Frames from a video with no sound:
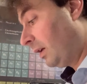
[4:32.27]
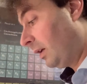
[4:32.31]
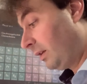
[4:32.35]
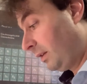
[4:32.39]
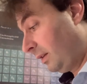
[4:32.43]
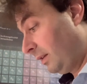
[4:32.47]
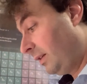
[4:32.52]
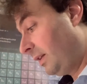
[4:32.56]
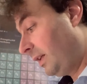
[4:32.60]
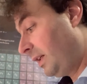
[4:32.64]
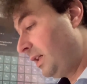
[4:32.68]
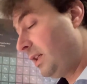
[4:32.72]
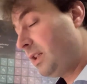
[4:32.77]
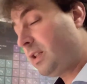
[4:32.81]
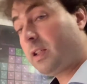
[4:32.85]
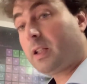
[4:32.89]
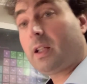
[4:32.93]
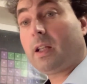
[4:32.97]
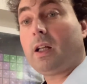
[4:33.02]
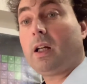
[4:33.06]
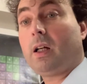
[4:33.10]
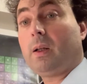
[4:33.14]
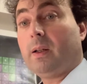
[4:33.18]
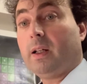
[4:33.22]

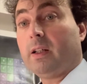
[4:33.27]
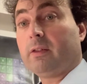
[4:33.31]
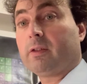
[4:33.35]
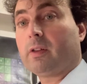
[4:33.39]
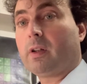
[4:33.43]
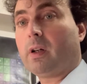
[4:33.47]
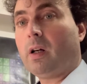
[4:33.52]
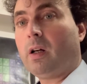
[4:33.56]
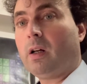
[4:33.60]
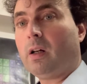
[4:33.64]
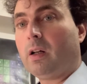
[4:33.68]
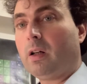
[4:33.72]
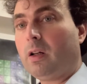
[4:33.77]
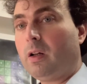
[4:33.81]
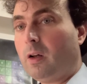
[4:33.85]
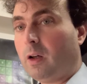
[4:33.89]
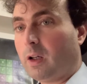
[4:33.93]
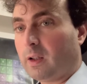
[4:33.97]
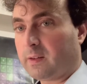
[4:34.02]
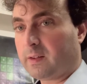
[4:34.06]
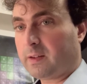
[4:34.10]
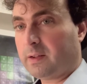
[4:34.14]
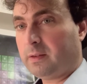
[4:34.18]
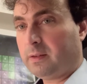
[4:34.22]
These, however, are
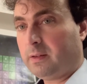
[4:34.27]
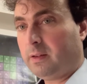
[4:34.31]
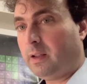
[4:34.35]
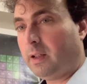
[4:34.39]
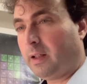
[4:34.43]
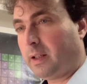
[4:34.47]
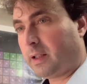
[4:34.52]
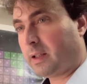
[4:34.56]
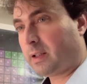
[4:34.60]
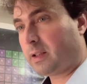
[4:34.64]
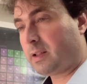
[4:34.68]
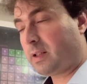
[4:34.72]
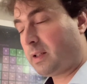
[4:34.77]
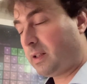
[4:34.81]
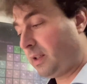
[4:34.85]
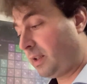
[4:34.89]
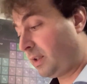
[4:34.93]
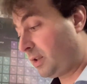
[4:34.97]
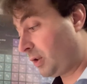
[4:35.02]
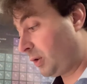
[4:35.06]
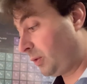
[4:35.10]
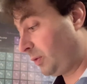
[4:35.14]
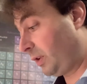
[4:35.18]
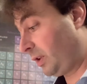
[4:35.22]
not the
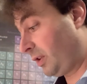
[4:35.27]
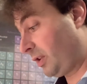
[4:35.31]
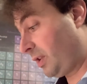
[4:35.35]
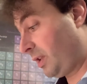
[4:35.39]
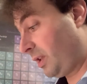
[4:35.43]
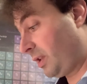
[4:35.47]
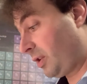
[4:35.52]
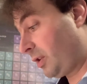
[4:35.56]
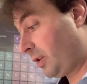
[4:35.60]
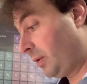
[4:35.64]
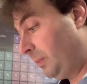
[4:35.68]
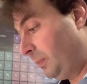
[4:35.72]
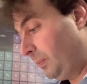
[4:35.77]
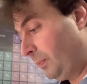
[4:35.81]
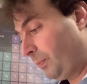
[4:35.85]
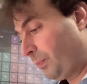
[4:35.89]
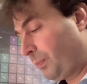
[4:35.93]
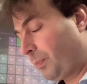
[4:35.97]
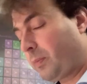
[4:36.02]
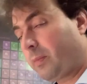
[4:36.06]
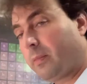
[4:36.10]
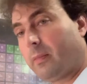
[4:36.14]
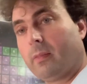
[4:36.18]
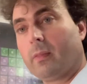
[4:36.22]
eigenstates of our system.
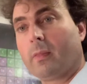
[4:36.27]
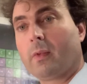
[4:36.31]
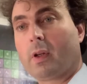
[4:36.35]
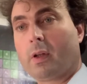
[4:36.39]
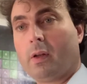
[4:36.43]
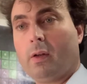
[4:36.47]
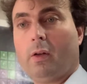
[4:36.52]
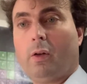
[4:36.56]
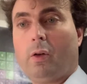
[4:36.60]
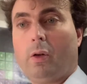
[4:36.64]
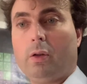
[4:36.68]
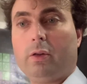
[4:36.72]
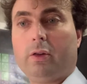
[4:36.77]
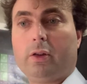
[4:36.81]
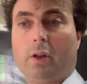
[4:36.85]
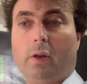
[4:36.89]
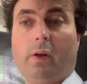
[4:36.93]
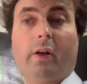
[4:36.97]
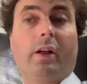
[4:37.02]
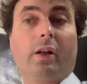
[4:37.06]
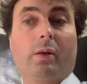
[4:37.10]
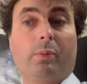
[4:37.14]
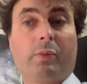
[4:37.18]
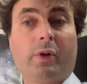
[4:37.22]
Although
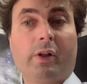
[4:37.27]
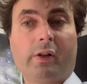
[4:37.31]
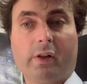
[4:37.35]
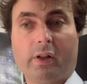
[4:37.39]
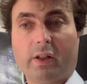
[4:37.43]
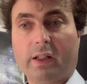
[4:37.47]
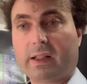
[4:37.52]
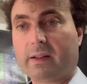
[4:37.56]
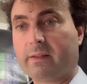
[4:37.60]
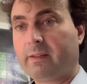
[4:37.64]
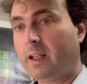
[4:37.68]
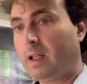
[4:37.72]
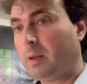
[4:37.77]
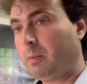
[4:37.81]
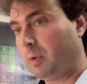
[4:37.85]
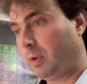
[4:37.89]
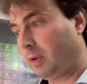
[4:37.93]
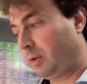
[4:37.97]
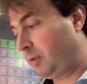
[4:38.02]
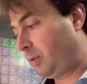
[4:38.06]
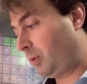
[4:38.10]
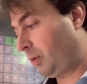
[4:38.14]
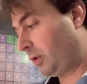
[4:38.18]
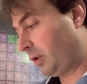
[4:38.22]
in the periodic
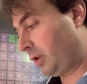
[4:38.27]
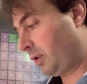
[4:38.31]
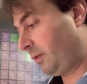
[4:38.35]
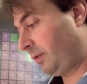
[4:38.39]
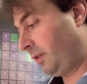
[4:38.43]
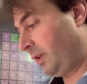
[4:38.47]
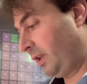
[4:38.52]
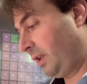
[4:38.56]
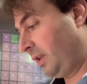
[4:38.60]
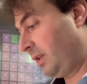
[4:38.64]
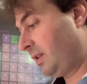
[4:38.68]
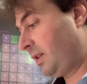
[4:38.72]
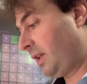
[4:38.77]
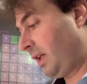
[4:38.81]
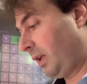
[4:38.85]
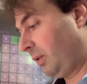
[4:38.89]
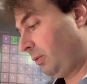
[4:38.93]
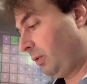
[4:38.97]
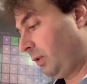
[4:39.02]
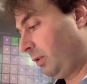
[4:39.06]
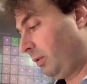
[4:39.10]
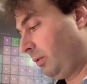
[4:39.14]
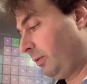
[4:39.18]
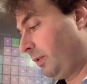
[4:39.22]
table, of course, we say,
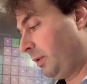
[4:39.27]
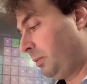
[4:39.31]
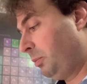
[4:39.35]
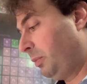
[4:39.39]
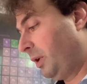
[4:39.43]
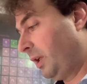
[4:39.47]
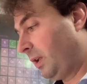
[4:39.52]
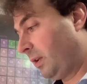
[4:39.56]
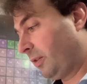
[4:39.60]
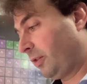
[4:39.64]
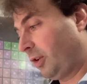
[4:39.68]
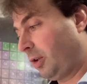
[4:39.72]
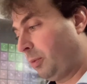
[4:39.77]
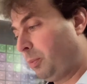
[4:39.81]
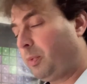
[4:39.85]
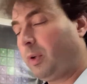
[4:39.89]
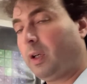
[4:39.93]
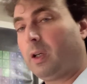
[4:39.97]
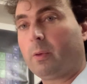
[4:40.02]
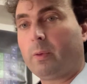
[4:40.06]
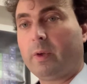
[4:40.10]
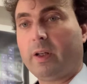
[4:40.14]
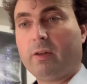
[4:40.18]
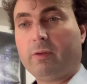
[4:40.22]
well, we build up
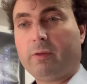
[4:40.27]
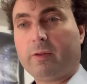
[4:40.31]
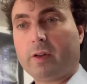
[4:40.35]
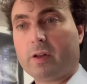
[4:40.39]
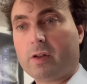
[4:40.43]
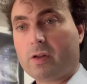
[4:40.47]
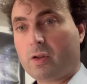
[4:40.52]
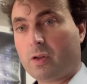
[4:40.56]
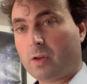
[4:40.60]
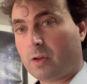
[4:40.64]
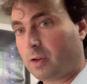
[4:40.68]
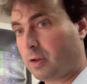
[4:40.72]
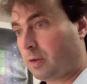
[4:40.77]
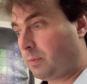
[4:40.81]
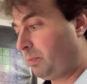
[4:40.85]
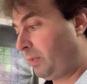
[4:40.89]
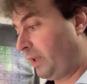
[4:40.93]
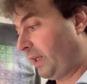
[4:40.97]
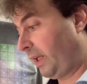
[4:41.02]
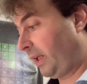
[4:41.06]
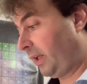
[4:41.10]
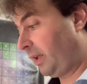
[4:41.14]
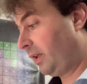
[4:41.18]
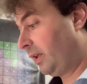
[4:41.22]
our wave functions
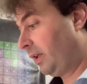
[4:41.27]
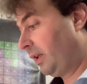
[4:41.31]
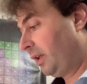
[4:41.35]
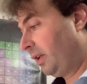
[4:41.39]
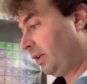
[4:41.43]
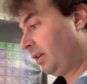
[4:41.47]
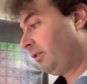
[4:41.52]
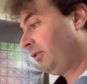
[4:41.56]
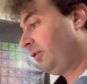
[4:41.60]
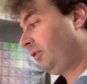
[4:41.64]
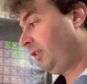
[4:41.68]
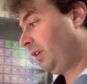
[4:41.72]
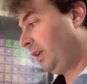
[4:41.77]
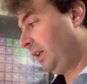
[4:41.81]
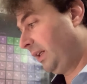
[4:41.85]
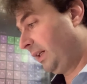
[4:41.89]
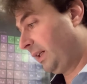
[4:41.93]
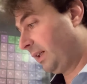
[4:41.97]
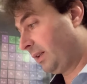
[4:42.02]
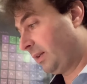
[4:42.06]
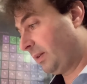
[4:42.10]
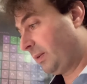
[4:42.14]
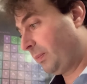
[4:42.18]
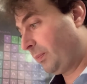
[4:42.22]
by
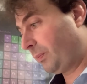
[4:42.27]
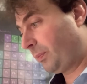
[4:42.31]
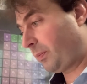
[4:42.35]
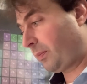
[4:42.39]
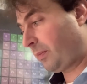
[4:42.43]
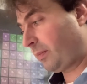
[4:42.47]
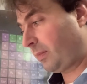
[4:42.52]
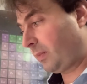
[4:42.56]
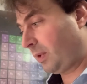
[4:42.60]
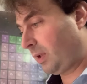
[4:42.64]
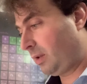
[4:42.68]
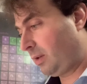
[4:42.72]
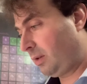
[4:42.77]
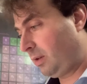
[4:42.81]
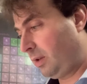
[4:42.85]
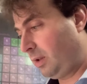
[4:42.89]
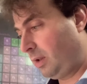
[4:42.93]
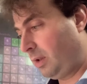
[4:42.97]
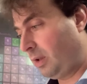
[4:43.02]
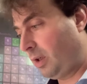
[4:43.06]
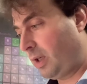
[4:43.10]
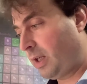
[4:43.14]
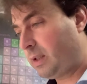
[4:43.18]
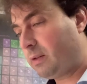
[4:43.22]
filling
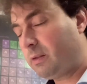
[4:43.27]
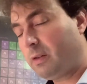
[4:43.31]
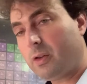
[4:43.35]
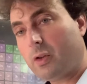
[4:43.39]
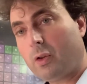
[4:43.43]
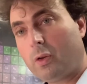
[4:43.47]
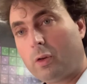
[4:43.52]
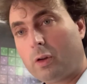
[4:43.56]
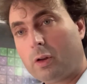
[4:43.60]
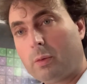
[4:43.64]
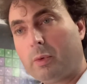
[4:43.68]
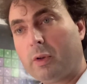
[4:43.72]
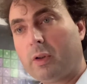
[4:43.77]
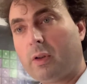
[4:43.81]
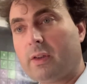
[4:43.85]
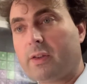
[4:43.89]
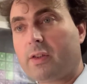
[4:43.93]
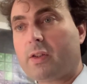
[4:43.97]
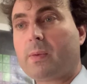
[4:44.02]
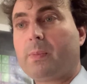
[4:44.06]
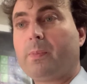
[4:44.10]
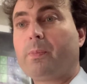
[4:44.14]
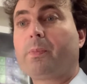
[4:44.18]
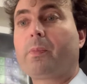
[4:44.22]
the hydrogen
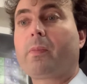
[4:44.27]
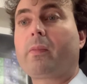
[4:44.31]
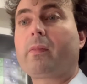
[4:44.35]
orbitals.